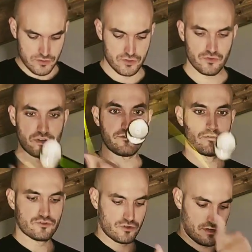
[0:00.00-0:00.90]
2
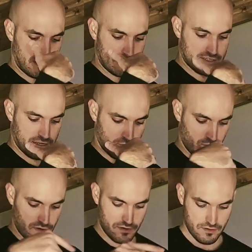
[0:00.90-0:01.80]
revolutions at the
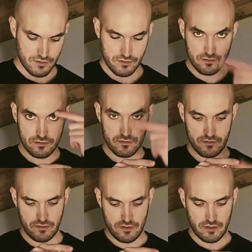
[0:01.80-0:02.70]
second one,
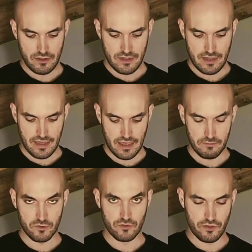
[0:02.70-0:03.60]

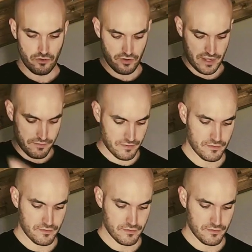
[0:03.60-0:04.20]
aim to the yo-yo gap.